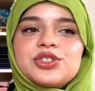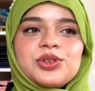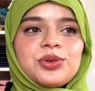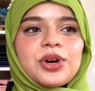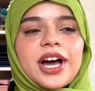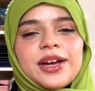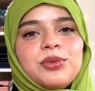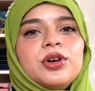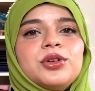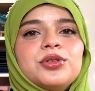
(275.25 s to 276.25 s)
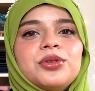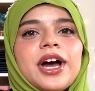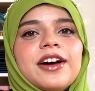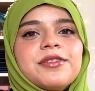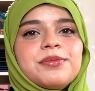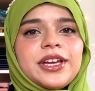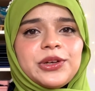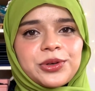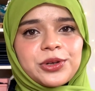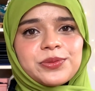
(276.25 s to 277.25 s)
so I want to have my
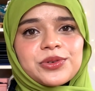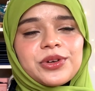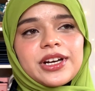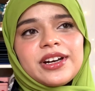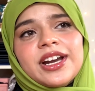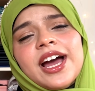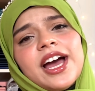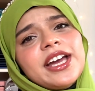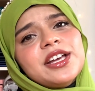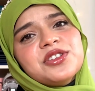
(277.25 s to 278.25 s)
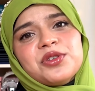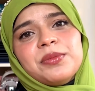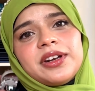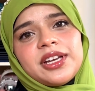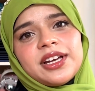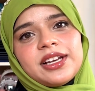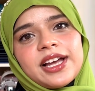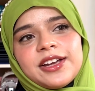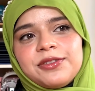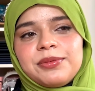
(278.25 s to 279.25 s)
YouTube, so where I can show my real
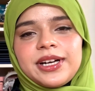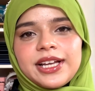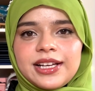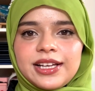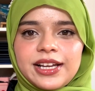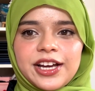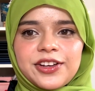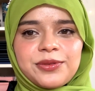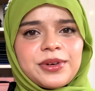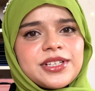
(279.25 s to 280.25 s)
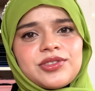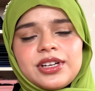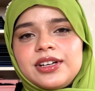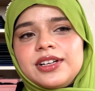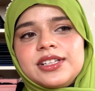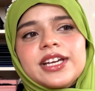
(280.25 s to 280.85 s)
life, my daily life, my struggles.